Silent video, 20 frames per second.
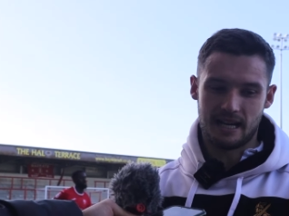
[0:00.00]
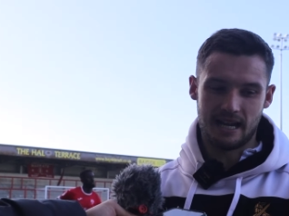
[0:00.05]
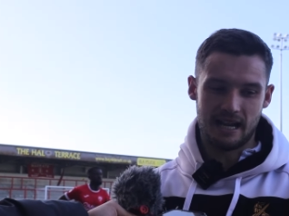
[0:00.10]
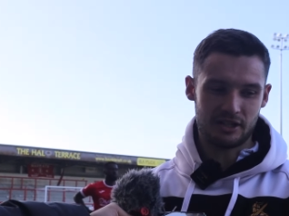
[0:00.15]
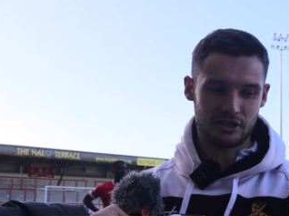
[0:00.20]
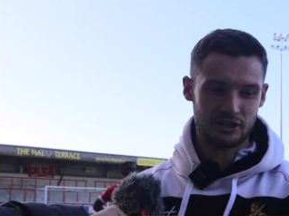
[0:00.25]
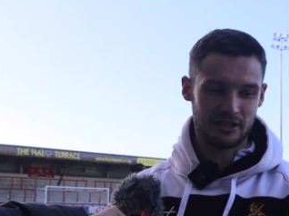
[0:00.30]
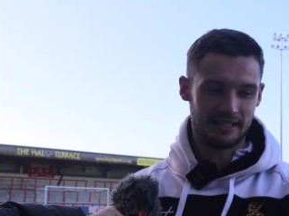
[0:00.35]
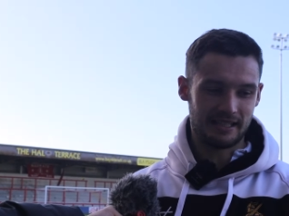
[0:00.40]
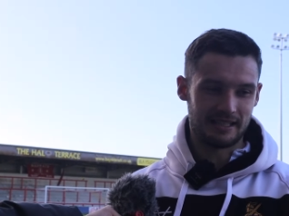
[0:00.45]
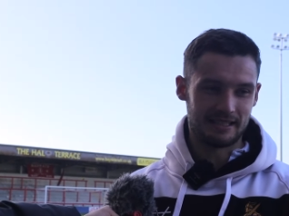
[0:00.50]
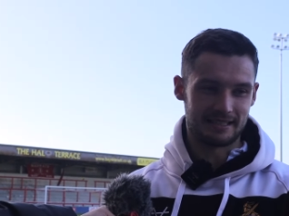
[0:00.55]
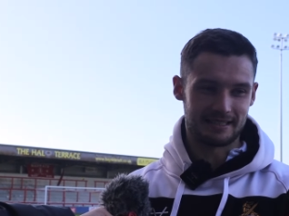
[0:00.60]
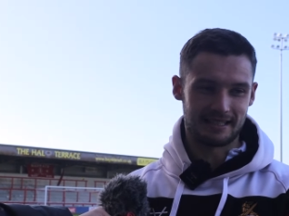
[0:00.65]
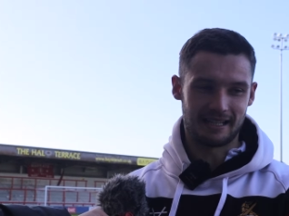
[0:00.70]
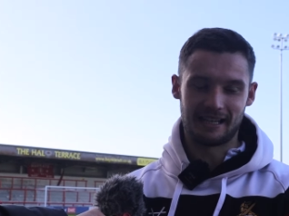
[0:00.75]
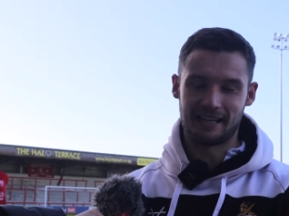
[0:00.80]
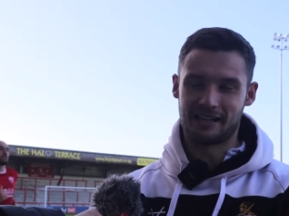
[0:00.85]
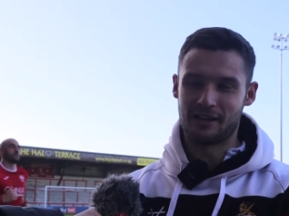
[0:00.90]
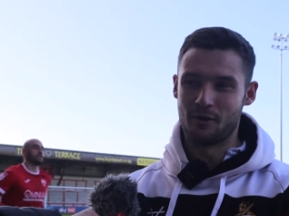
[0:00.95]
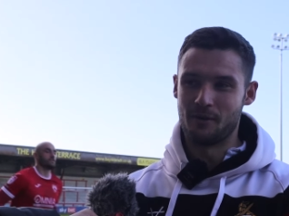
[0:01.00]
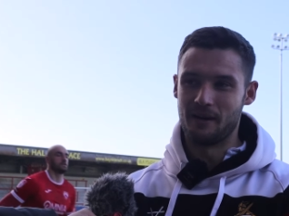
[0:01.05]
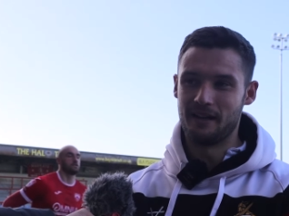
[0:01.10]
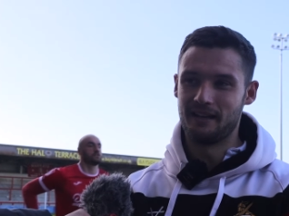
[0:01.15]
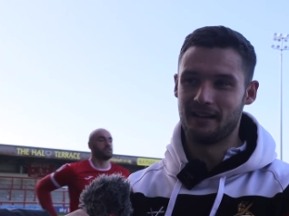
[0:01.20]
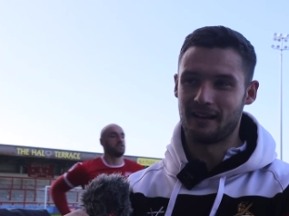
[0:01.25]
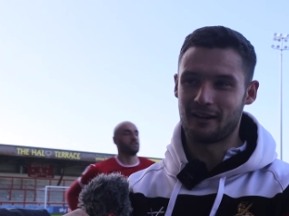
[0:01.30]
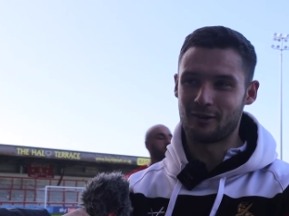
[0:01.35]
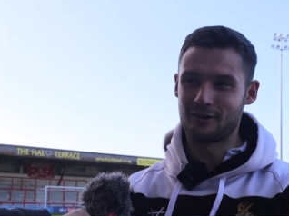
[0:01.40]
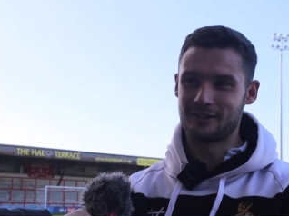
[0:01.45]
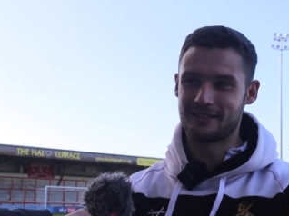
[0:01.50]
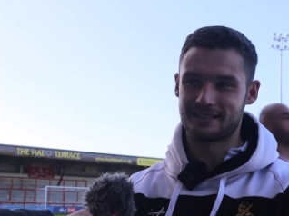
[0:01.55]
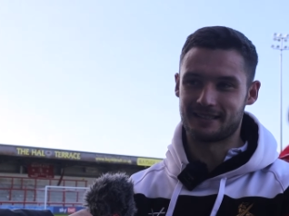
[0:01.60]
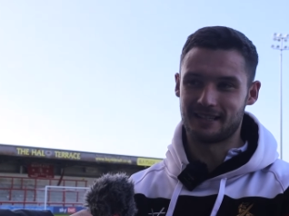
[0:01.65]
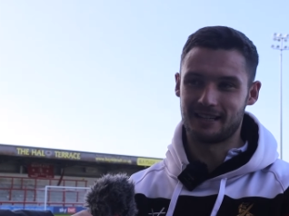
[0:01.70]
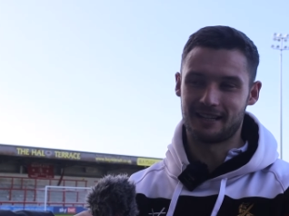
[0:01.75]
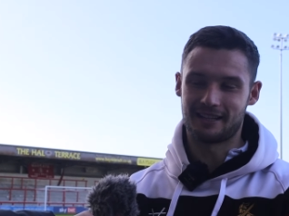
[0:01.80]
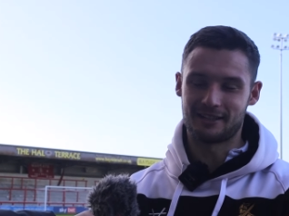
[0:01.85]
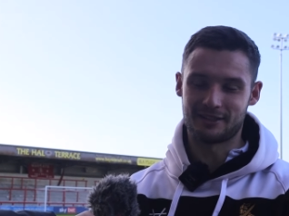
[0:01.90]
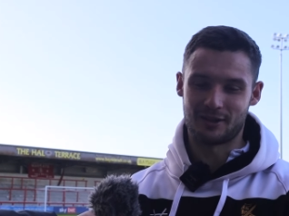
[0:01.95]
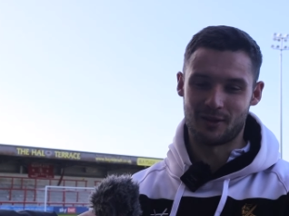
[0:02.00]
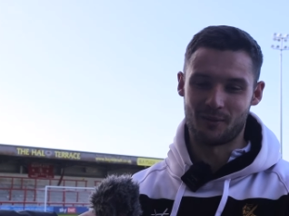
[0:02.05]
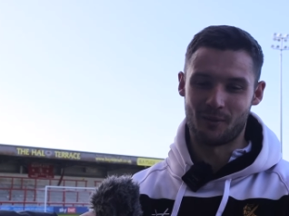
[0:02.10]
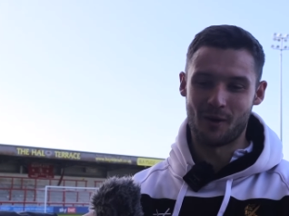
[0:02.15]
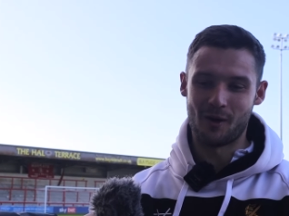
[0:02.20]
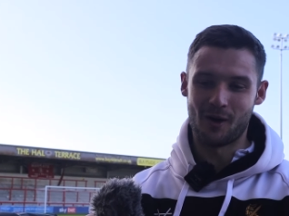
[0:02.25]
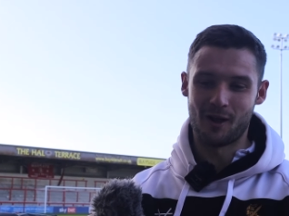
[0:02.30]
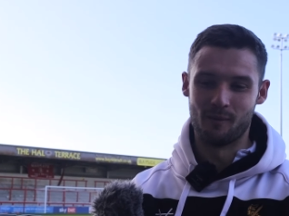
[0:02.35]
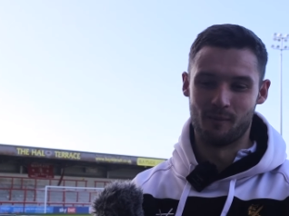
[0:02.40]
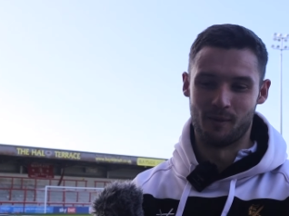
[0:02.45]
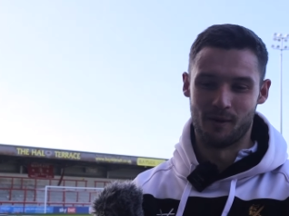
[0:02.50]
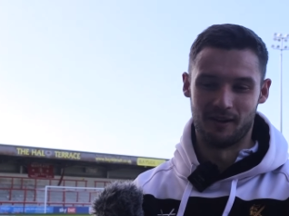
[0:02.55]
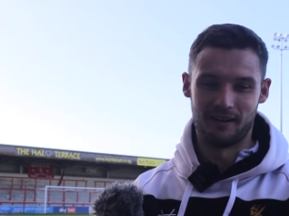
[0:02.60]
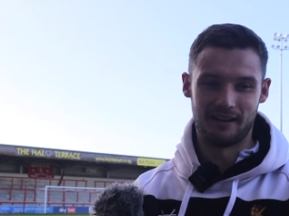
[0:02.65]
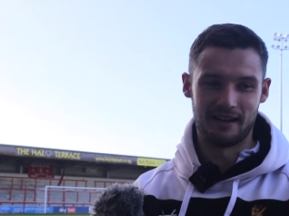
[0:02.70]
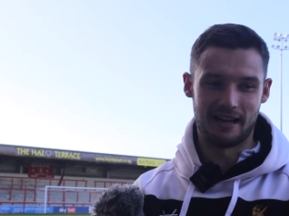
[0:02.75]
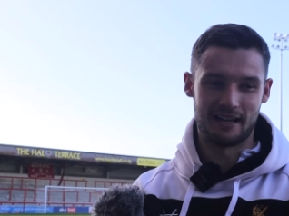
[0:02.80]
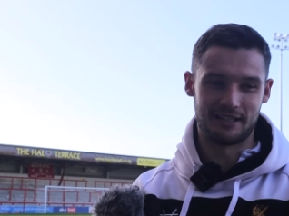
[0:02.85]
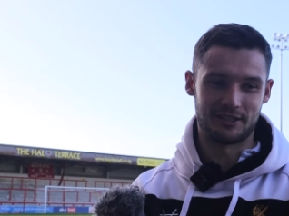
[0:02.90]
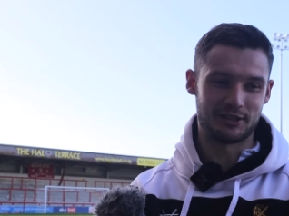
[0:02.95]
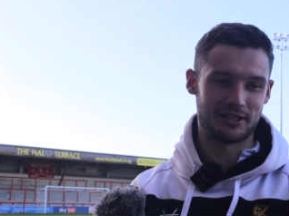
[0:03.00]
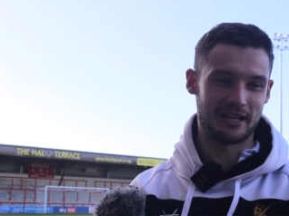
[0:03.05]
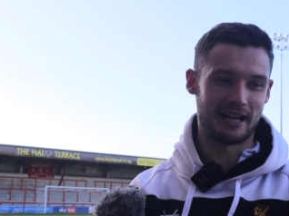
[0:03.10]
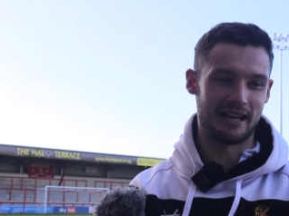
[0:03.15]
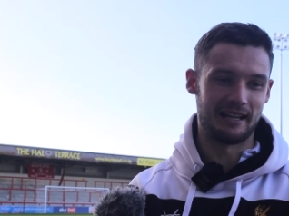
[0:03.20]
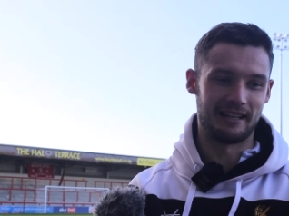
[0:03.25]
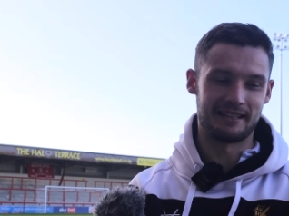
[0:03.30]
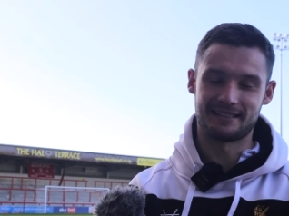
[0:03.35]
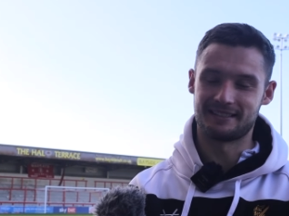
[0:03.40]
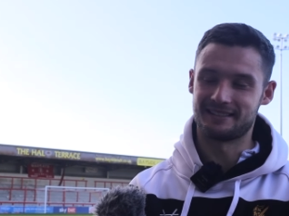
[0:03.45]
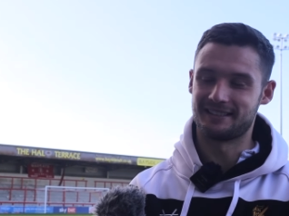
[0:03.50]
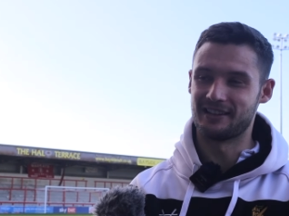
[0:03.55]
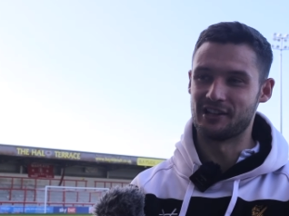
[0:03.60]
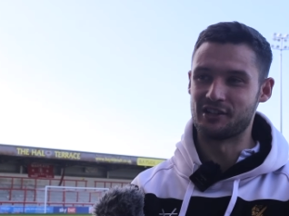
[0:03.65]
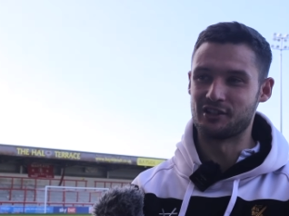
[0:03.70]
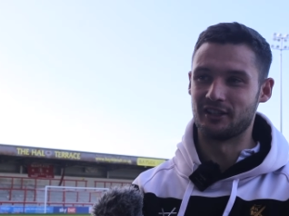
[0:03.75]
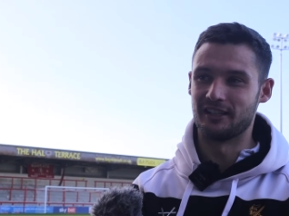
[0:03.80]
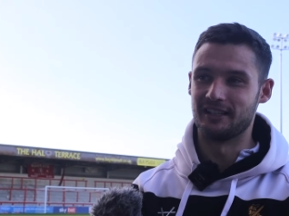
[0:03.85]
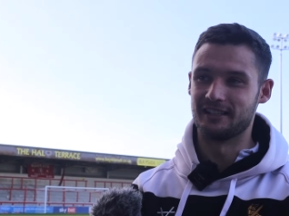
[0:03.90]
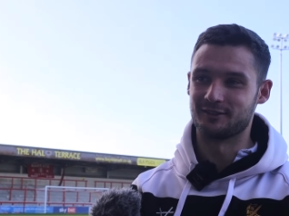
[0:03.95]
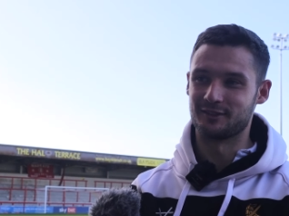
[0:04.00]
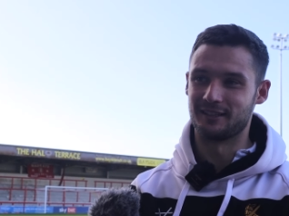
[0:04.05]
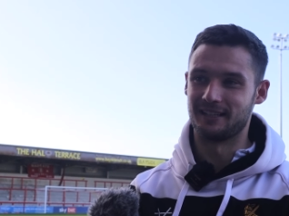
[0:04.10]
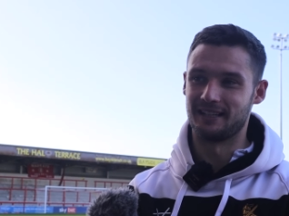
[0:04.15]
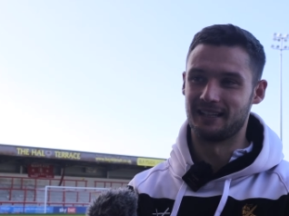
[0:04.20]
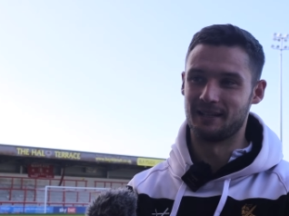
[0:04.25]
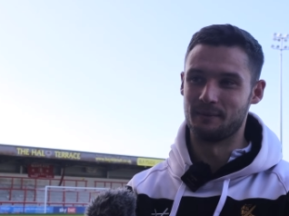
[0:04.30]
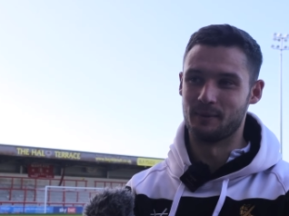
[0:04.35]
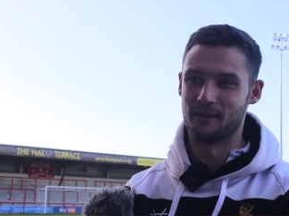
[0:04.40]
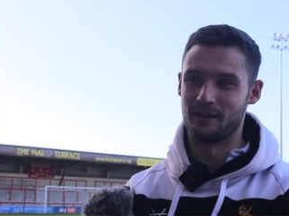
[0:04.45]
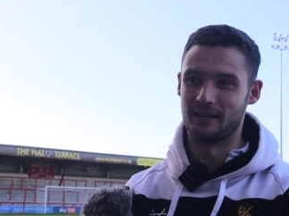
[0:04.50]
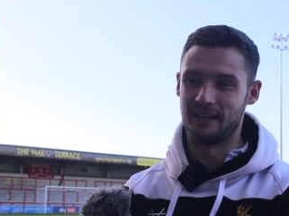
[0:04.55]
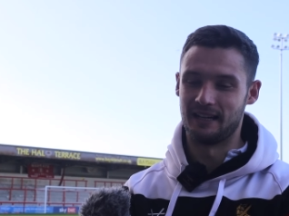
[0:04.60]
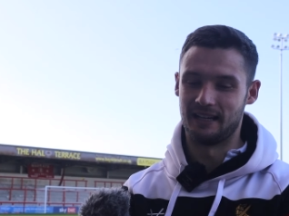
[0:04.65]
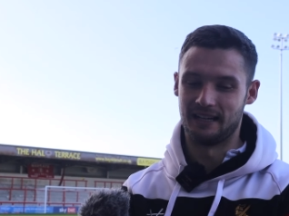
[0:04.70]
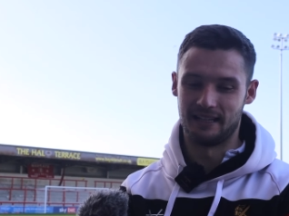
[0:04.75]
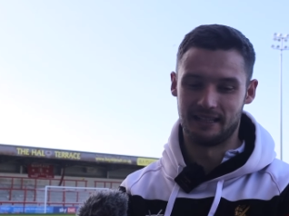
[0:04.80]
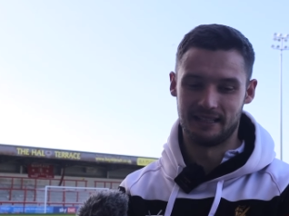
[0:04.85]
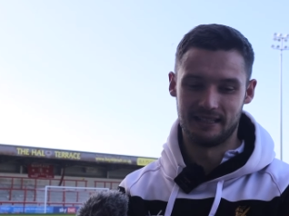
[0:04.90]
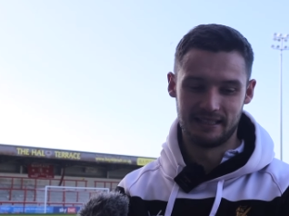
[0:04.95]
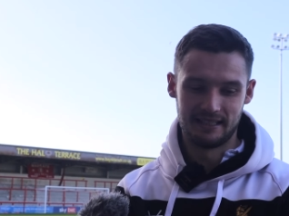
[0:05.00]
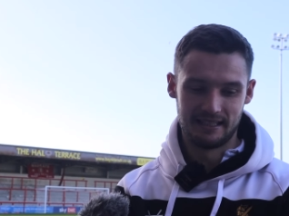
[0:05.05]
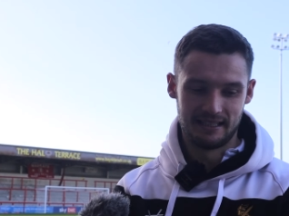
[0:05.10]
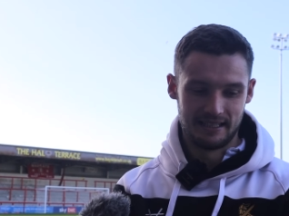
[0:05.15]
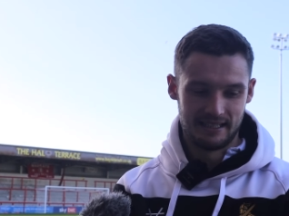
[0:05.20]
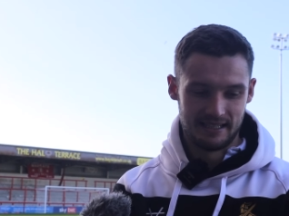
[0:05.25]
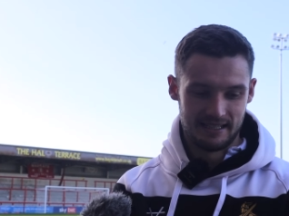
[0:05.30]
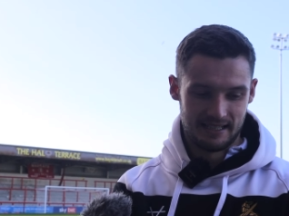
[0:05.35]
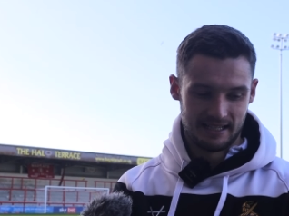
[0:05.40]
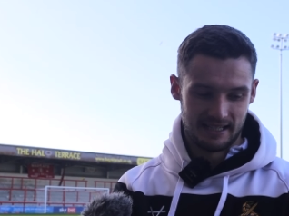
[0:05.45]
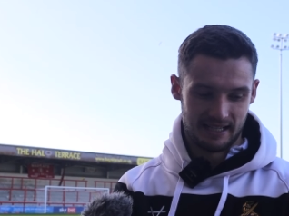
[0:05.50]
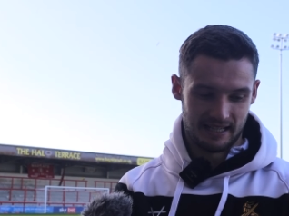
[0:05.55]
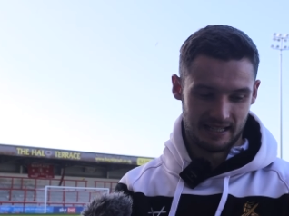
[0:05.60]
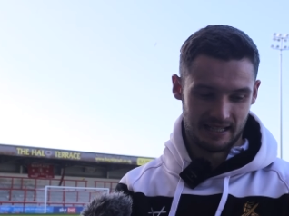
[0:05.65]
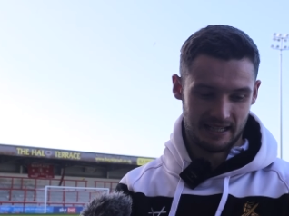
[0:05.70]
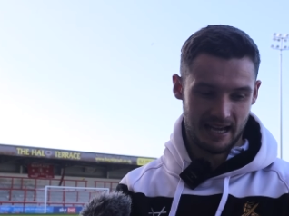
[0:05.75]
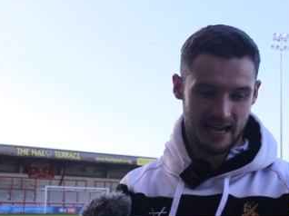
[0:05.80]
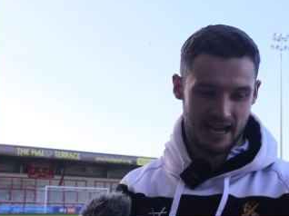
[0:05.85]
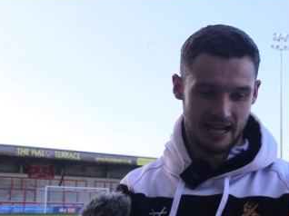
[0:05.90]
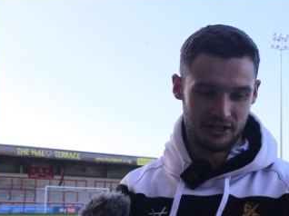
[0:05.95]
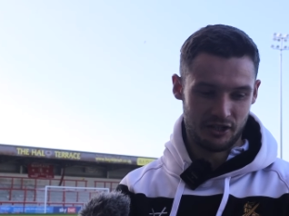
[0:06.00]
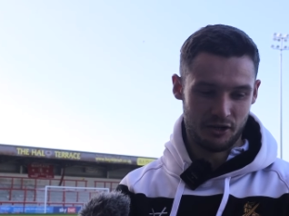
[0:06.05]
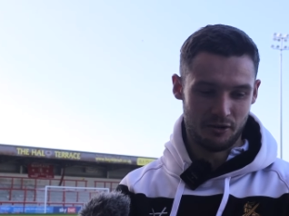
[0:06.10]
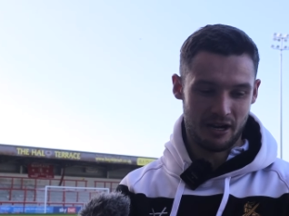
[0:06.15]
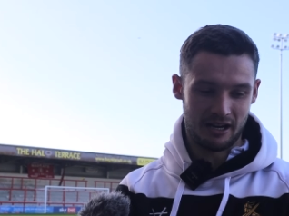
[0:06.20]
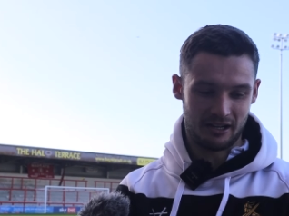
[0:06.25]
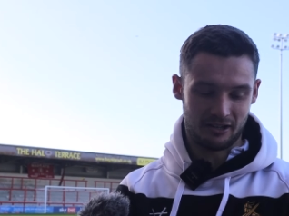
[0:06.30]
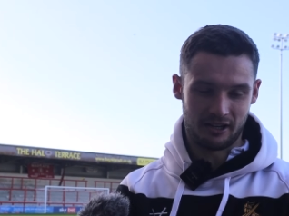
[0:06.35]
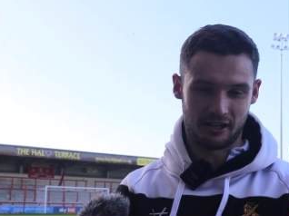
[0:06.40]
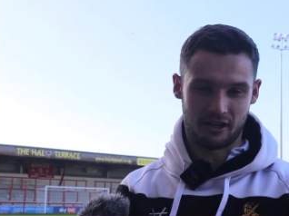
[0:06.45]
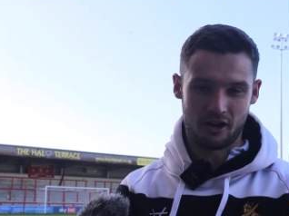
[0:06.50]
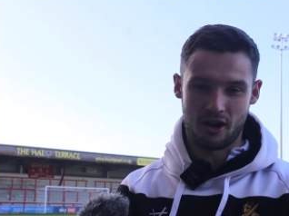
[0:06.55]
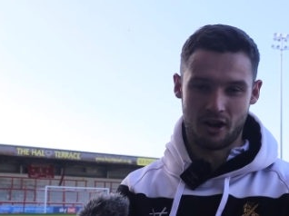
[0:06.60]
I actually didn't see it go in. I couldn't see it because the wall, but I just had to listen to the cheers really. But uh, yeah, I knew I could have